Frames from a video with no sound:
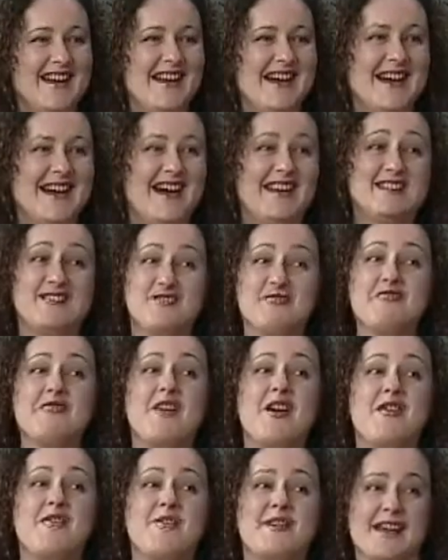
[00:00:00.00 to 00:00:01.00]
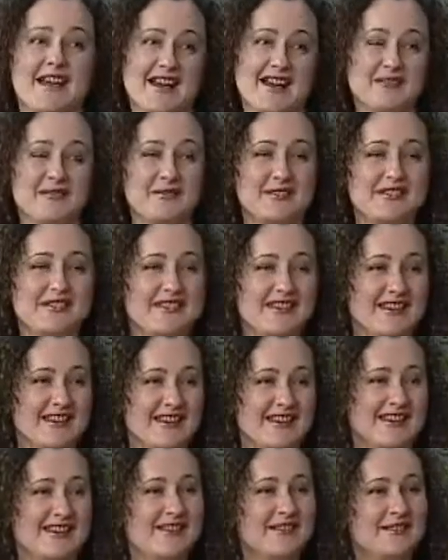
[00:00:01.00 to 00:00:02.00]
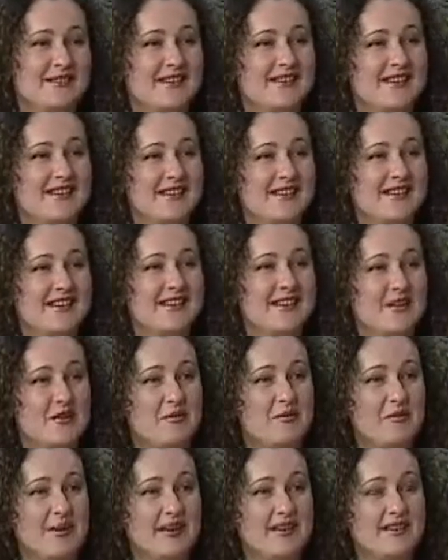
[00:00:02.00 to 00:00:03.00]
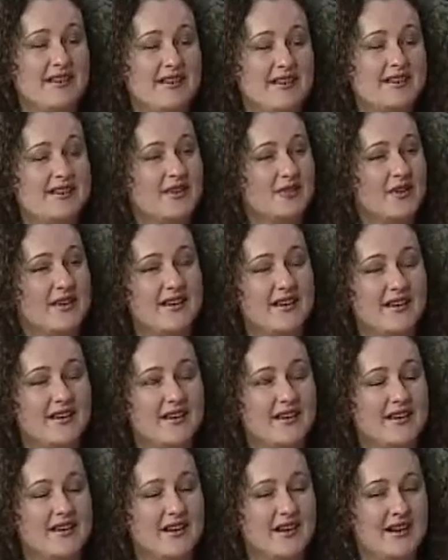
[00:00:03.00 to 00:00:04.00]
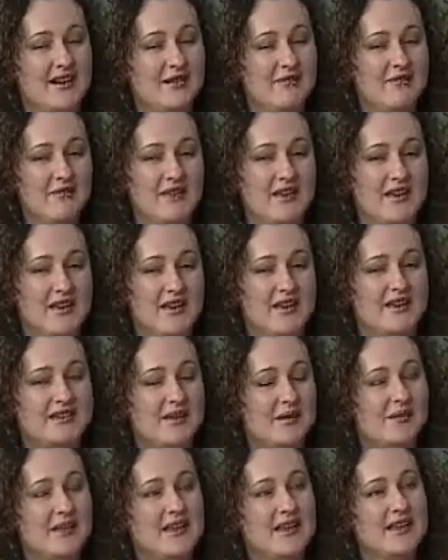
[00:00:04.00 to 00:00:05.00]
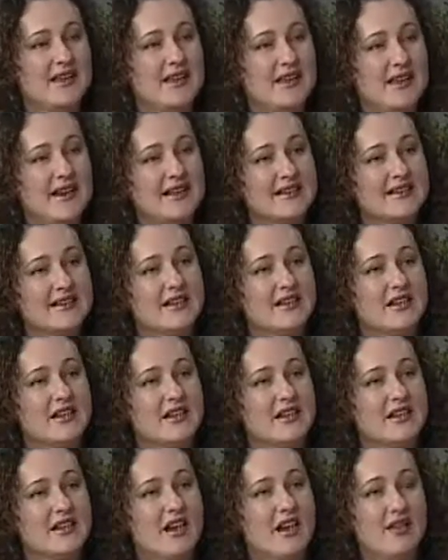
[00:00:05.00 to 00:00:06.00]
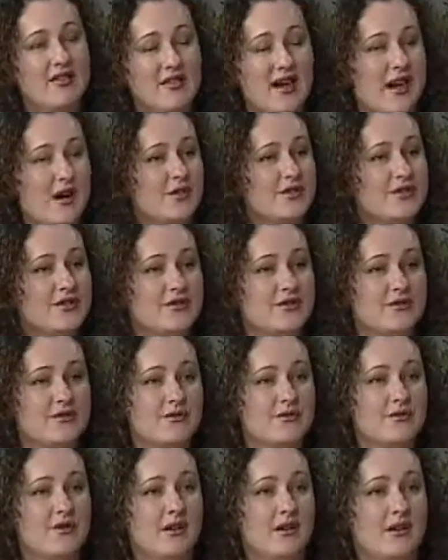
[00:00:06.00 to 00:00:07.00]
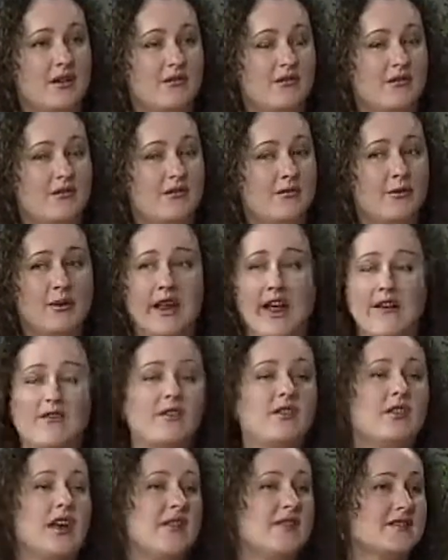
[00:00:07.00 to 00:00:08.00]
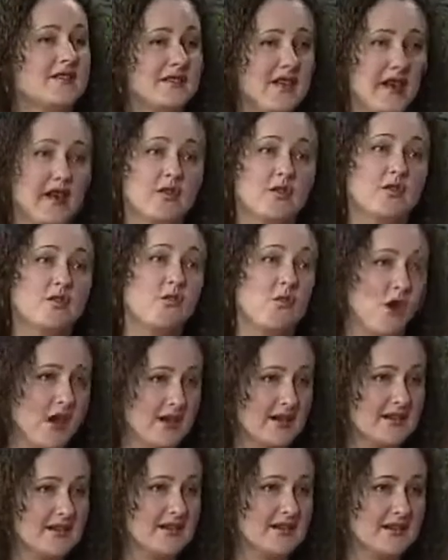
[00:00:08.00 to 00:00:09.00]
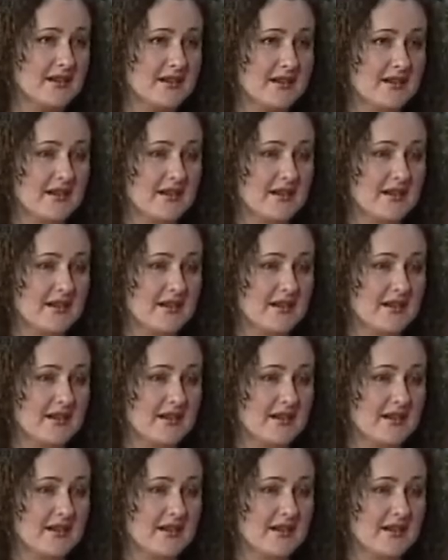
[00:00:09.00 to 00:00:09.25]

I don't know yet. We'll see. We'll see. But it's really, it's something that allows you whatever lifestyle you want.